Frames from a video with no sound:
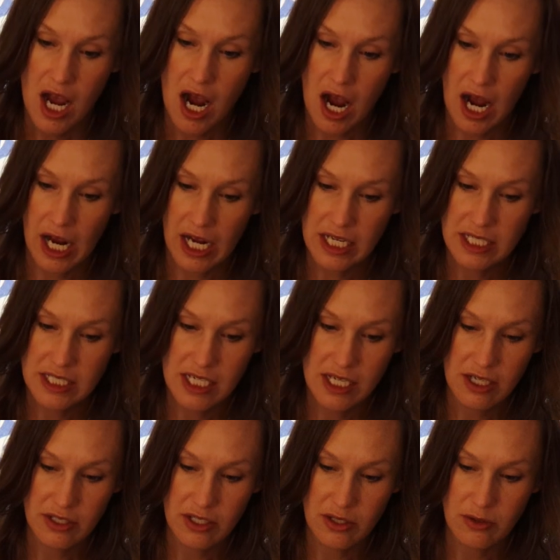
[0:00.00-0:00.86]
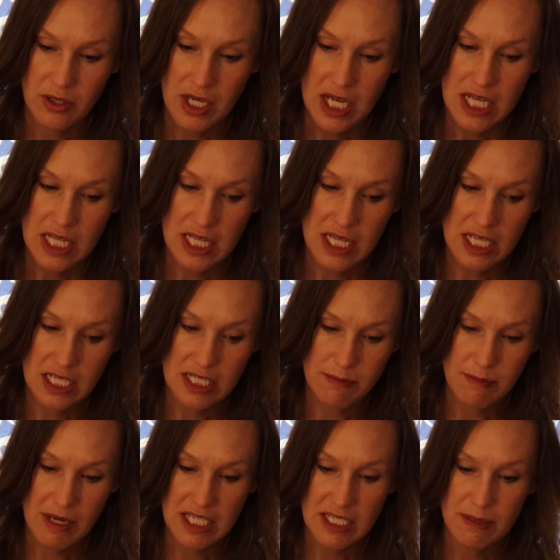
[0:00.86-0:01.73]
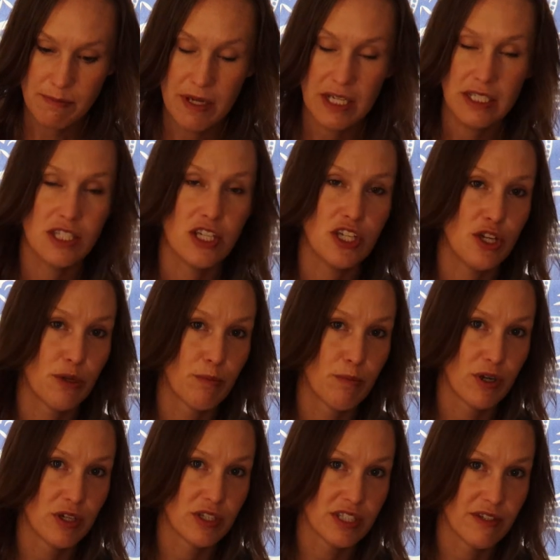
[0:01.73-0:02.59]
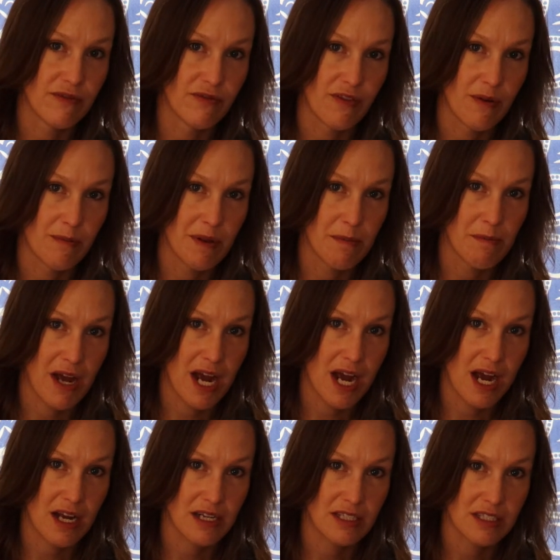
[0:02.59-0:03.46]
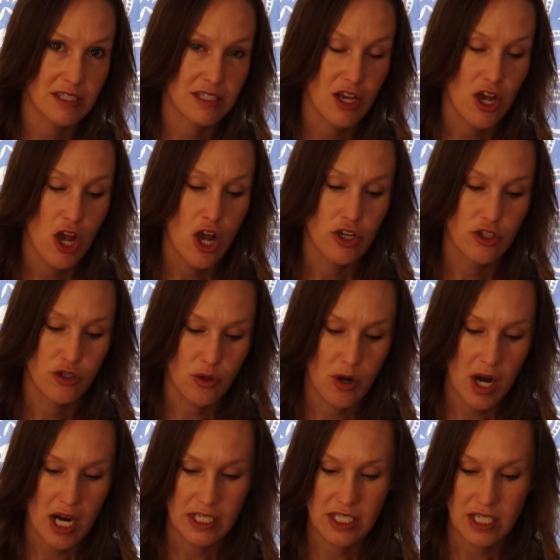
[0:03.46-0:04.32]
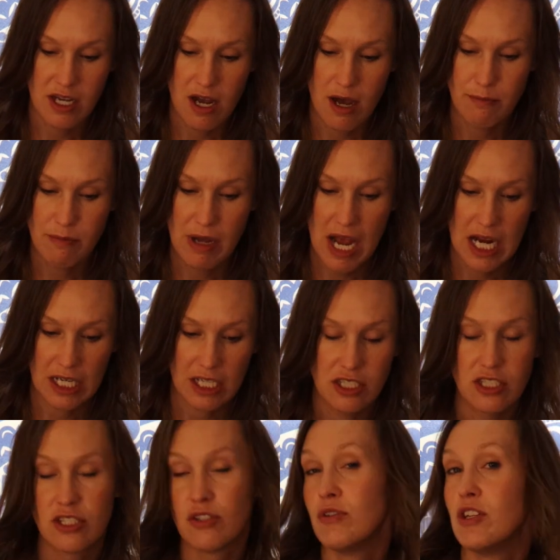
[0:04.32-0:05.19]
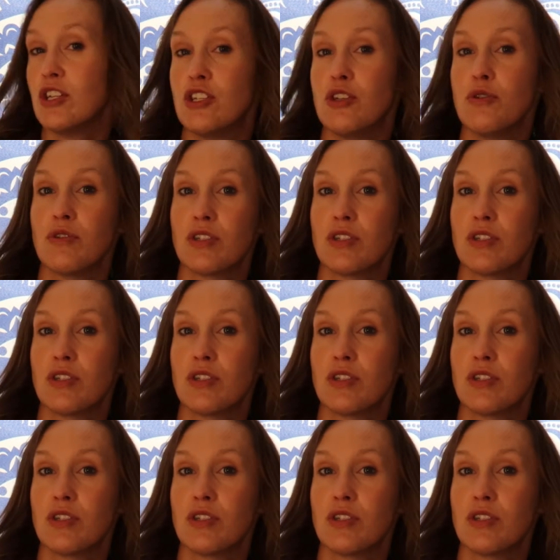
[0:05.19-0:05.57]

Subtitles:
I tell you, this may speak to your person from the past trying to come back as soon as you